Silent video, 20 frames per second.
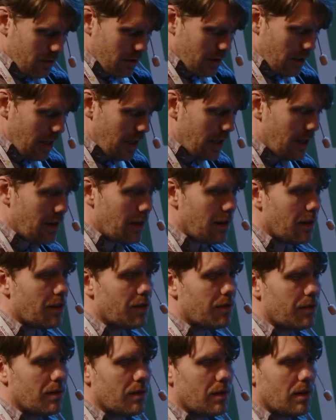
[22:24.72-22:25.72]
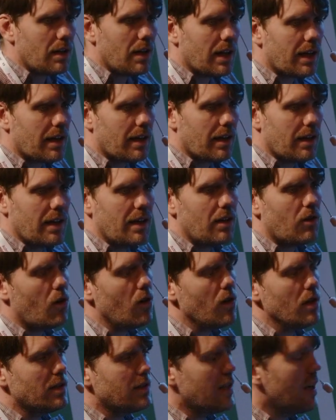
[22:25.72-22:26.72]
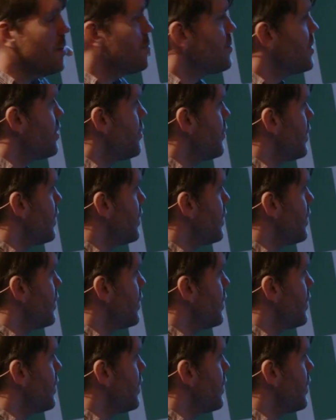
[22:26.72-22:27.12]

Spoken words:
in all types of